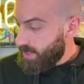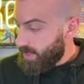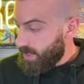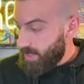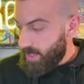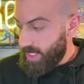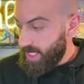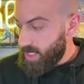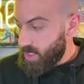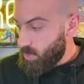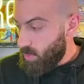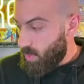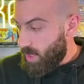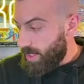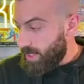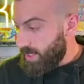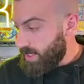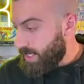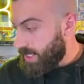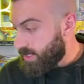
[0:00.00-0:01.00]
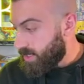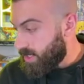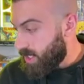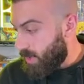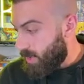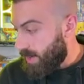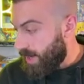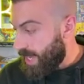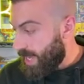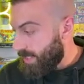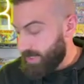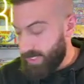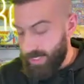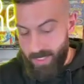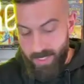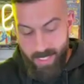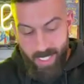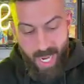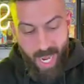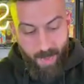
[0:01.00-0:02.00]
This one is going out to
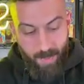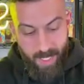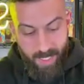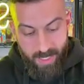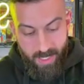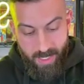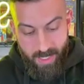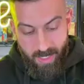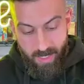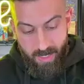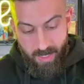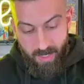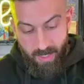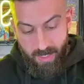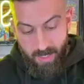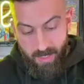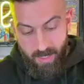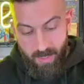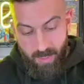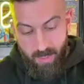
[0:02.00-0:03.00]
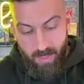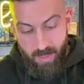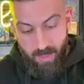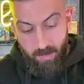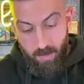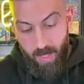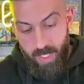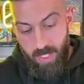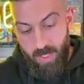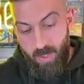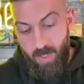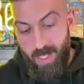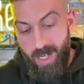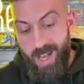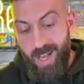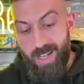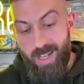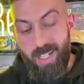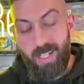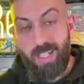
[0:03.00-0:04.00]
Thomas. But you
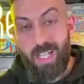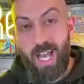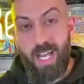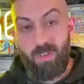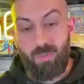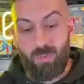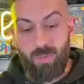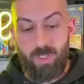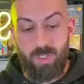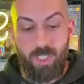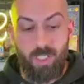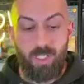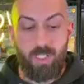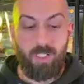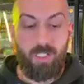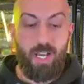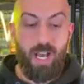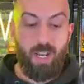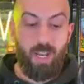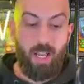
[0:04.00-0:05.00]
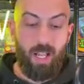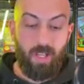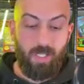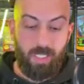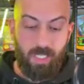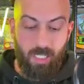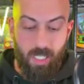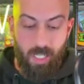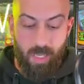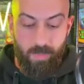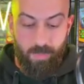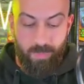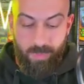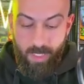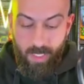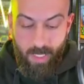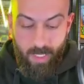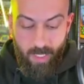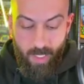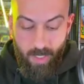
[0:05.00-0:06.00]
got a lot of really good non-hollows. Um,
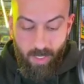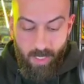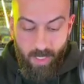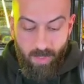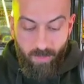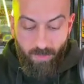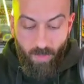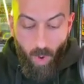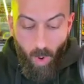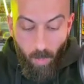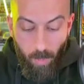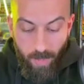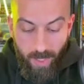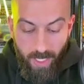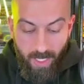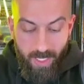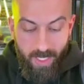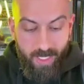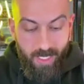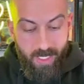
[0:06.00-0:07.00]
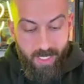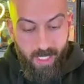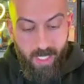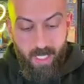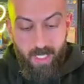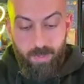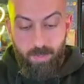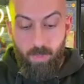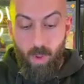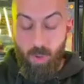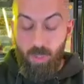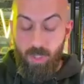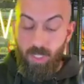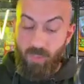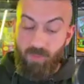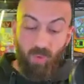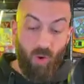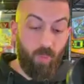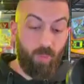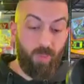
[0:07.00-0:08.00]
the, the Vulpix, both of the
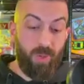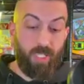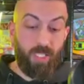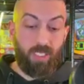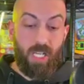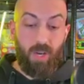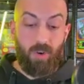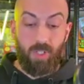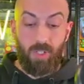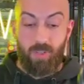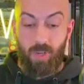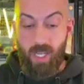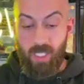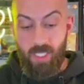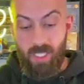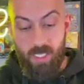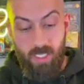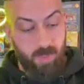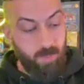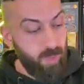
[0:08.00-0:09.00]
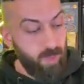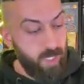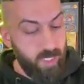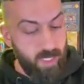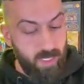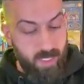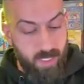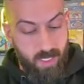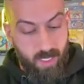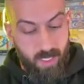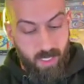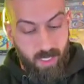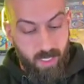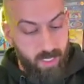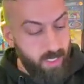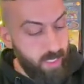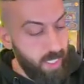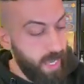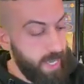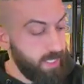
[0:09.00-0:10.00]
Vulpix, I would grade the Sabrina's
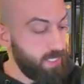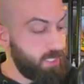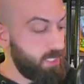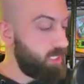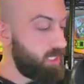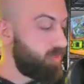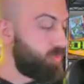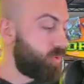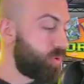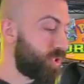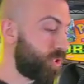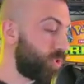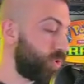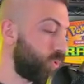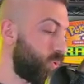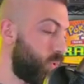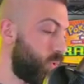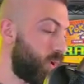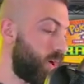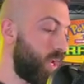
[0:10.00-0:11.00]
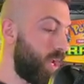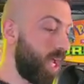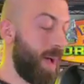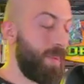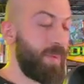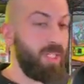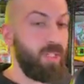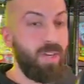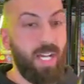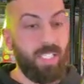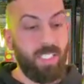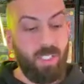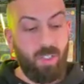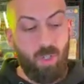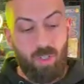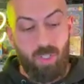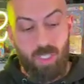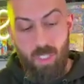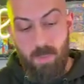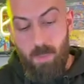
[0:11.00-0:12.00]
Gastly for sure. I mean, you guys
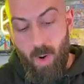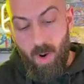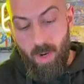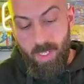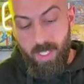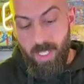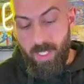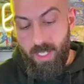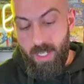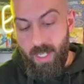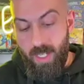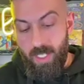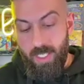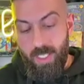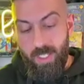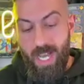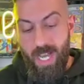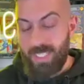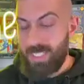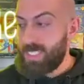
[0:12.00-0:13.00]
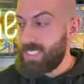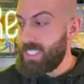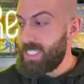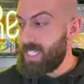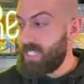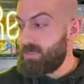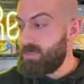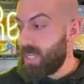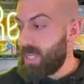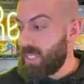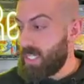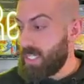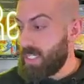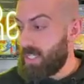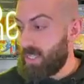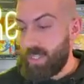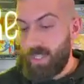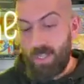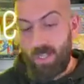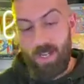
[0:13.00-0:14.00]
look on the market, you're not seeing many.
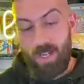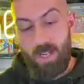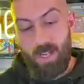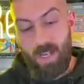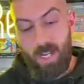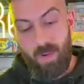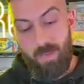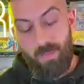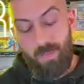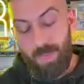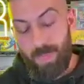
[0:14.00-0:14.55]
Um,